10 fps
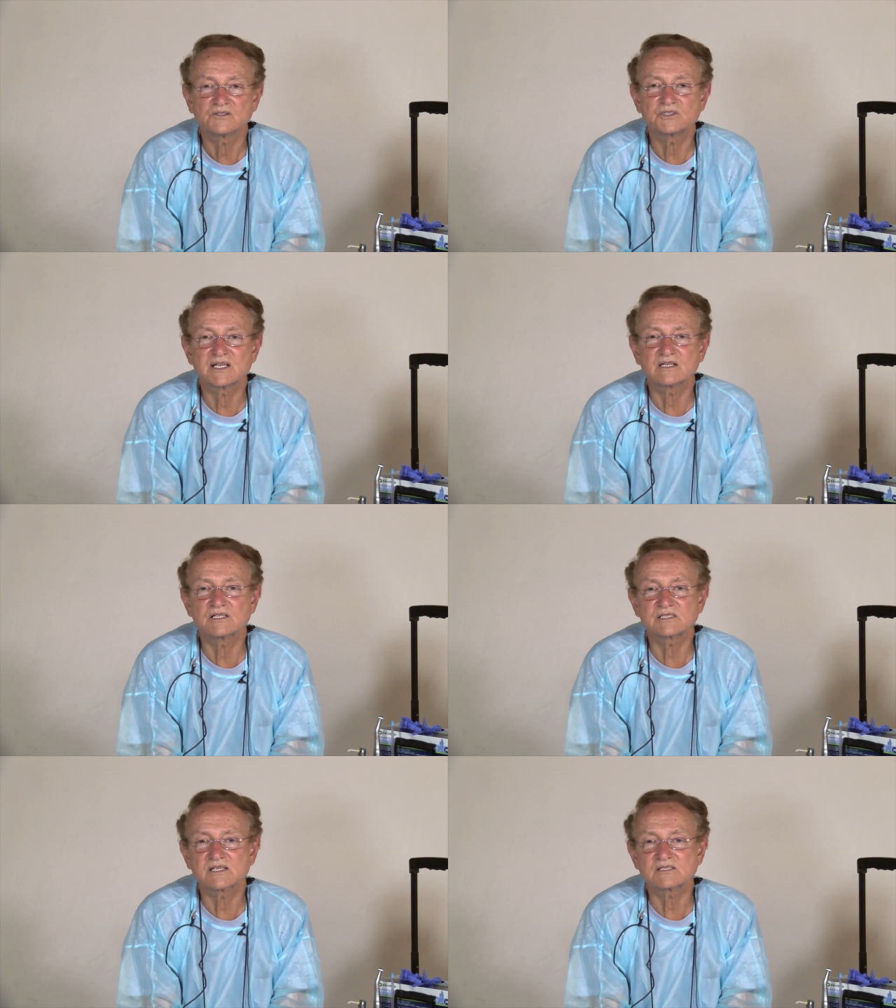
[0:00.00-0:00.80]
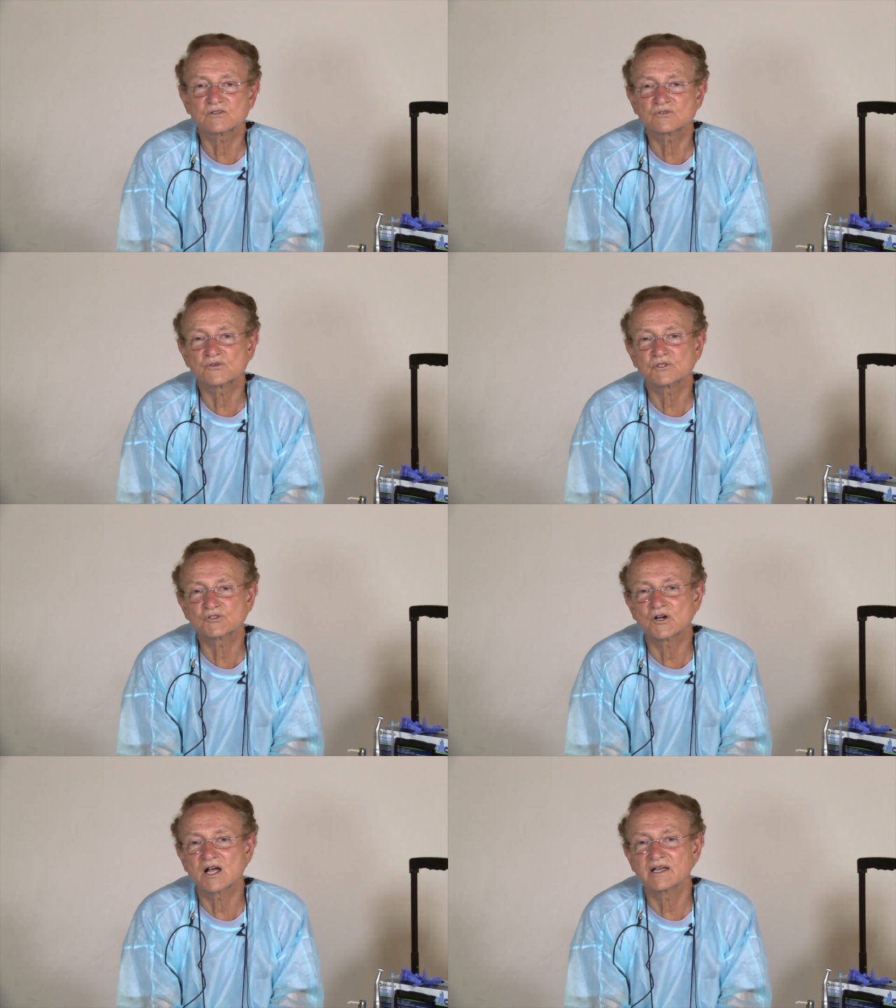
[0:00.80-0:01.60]
dental assistant to
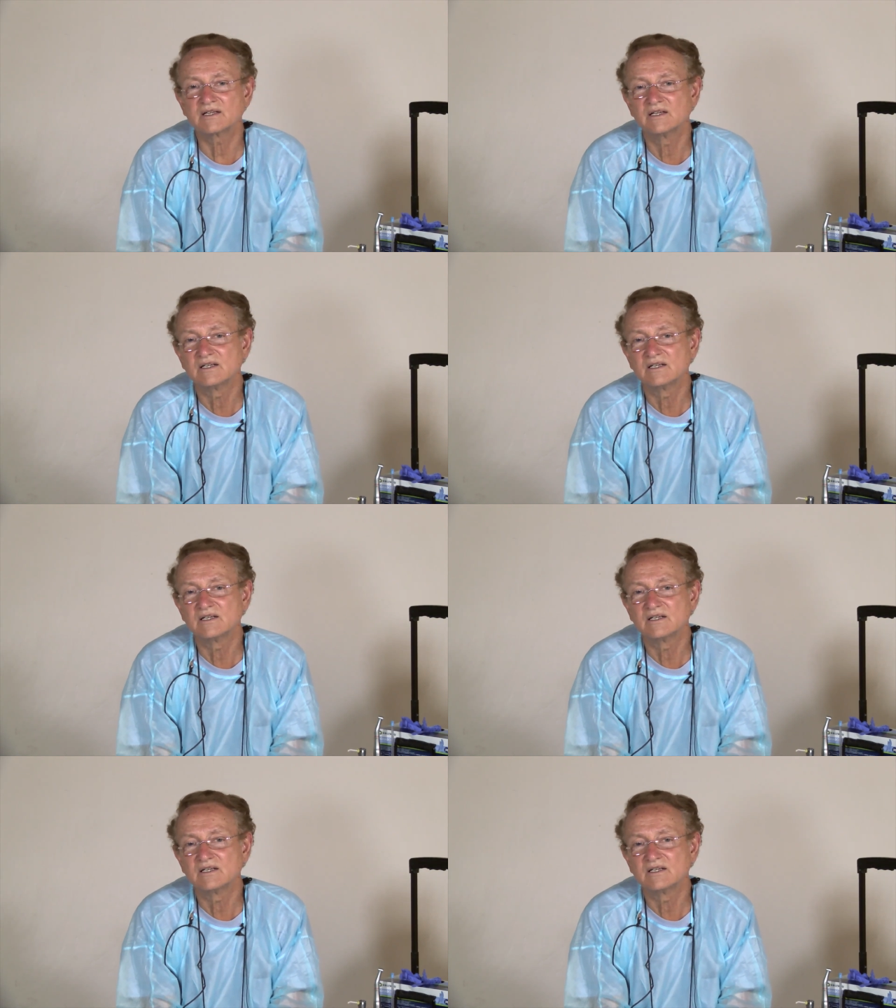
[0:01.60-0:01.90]
try